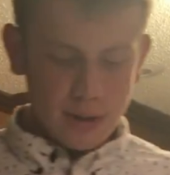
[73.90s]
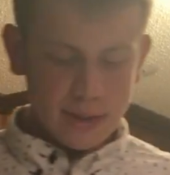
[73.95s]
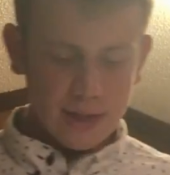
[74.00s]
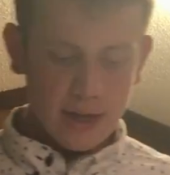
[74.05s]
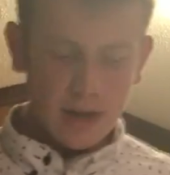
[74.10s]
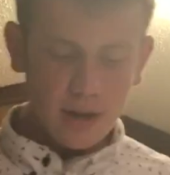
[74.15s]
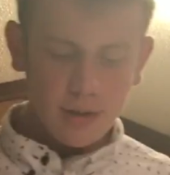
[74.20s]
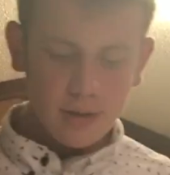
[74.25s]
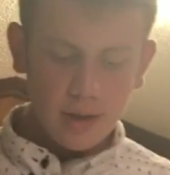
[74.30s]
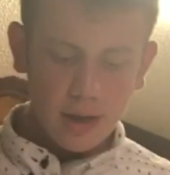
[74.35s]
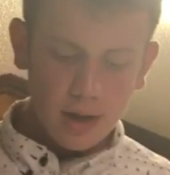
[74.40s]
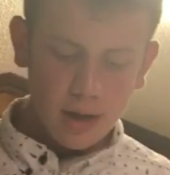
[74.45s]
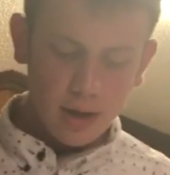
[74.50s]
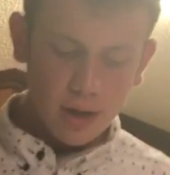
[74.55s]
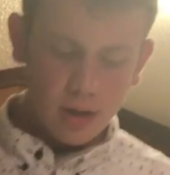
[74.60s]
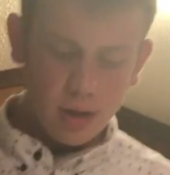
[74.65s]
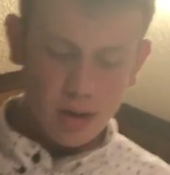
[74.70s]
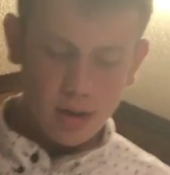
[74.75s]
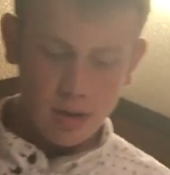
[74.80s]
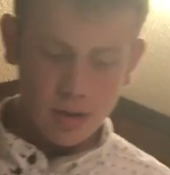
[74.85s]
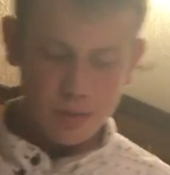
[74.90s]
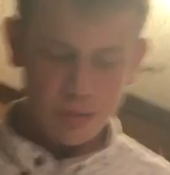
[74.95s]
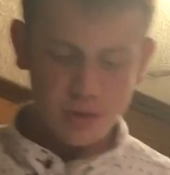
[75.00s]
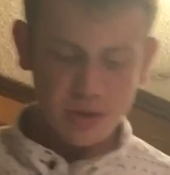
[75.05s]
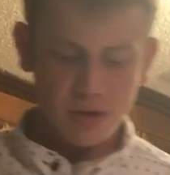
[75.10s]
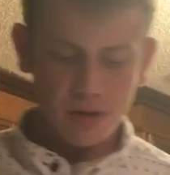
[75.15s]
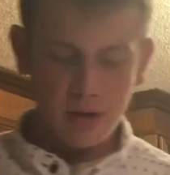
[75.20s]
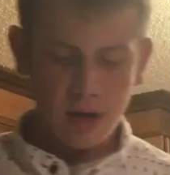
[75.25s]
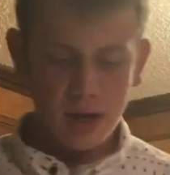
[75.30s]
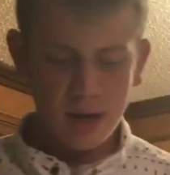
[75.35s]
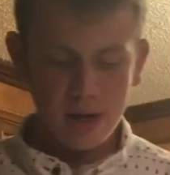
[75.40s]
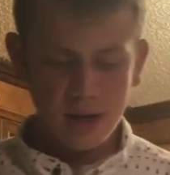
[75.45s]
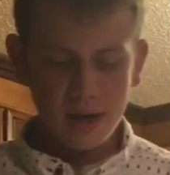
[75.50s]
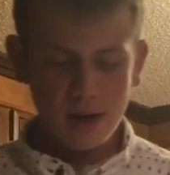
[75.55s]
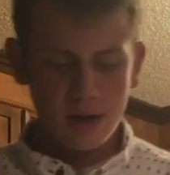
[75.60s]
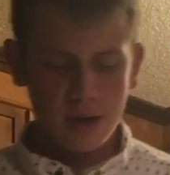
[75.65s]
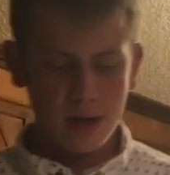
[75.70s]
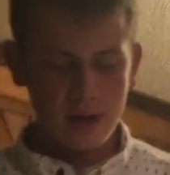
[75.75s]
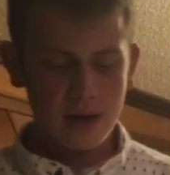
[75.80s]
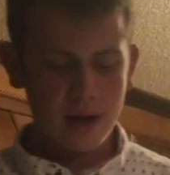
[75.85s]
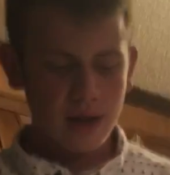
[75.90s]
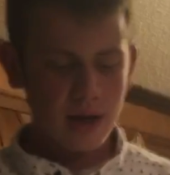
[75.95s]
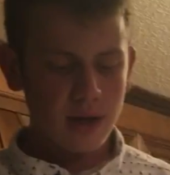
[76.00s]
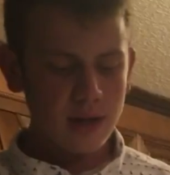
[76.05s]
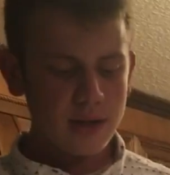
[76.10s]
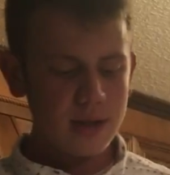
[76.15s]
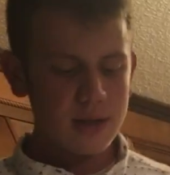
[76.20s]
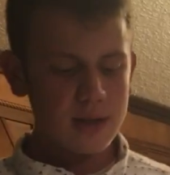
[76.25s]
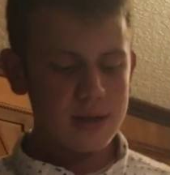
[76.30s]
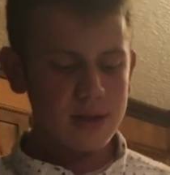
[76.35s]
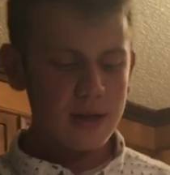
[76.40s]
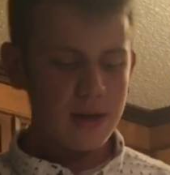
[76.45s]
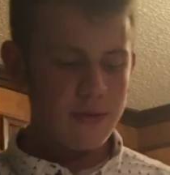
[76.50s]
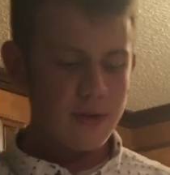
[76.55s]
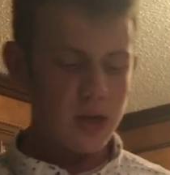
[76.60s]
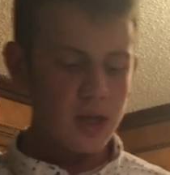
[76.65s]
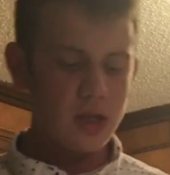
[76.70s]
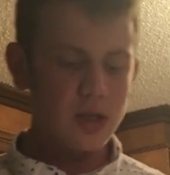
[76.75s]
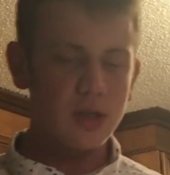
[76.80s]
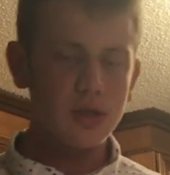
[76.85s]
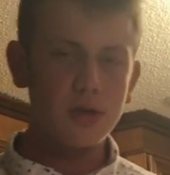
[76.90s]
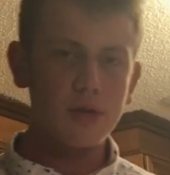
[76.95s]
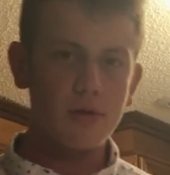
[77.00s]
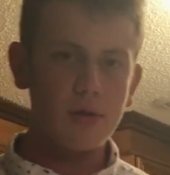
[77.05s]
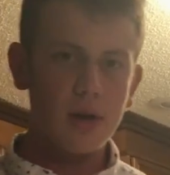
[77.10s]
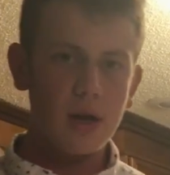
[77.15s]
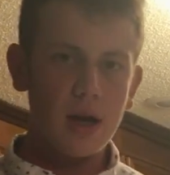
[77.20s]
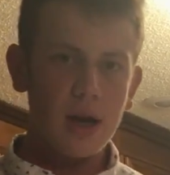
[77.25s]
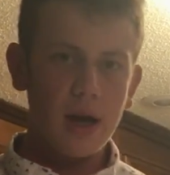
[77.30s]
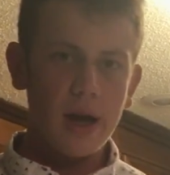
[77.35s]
Title IX was created in 1972